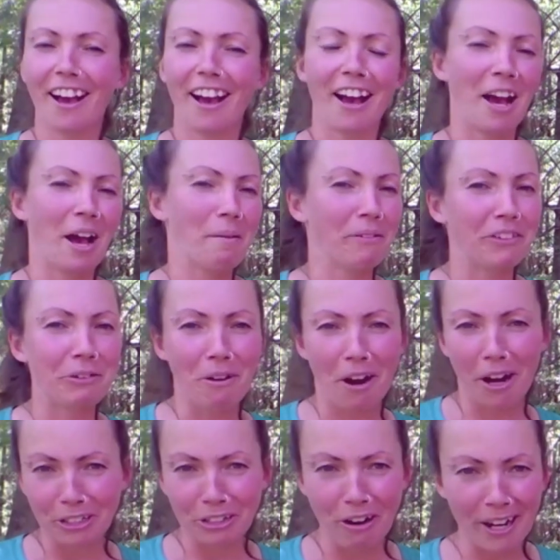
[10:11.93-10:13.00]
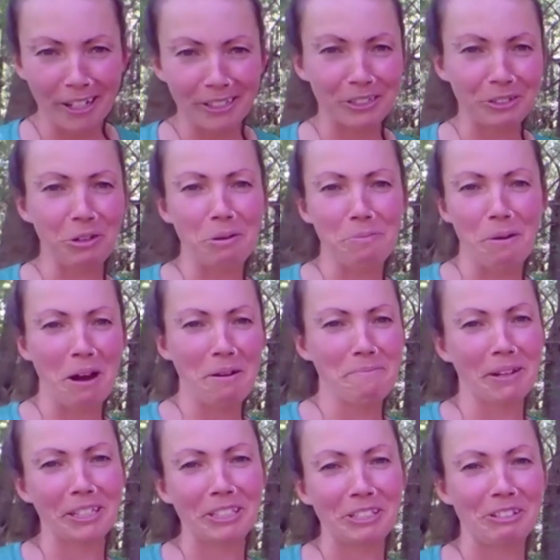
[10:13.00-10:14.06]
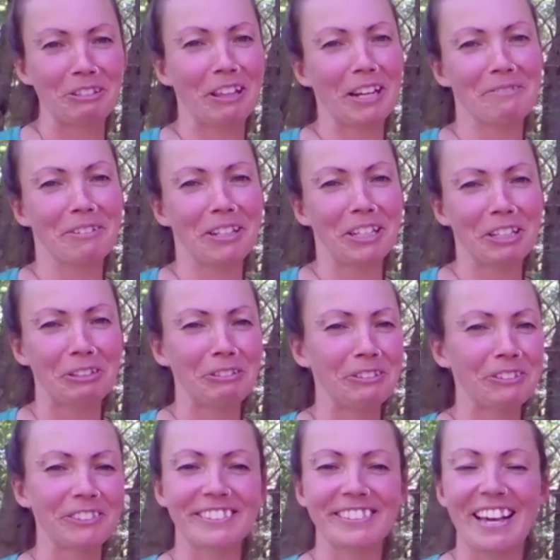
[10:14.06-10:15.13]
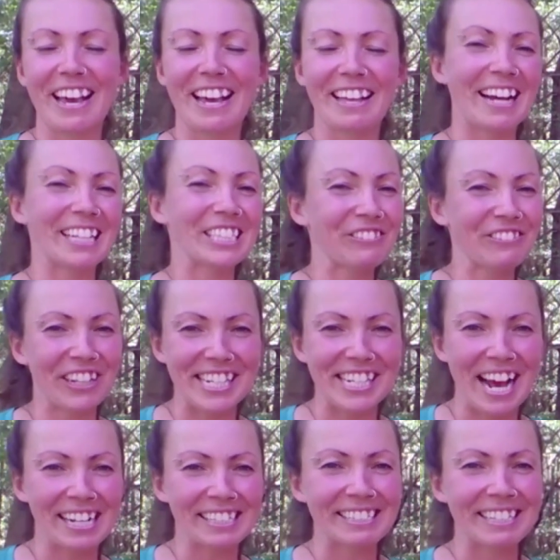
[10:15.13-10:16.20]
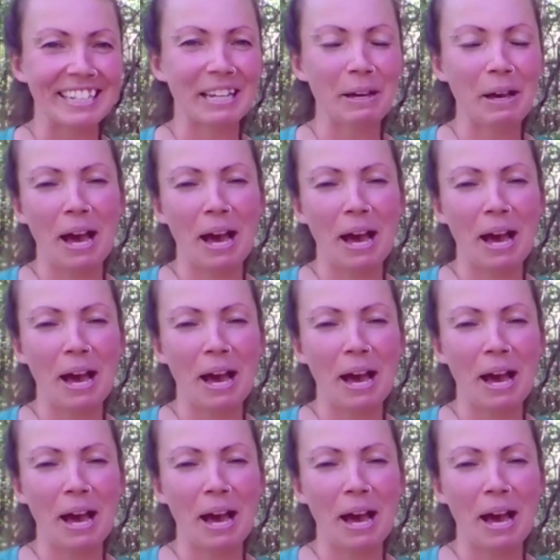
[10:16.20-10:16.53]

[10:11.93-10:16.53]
Um, if you want to try a store bought mixture like we use, that's fantastic.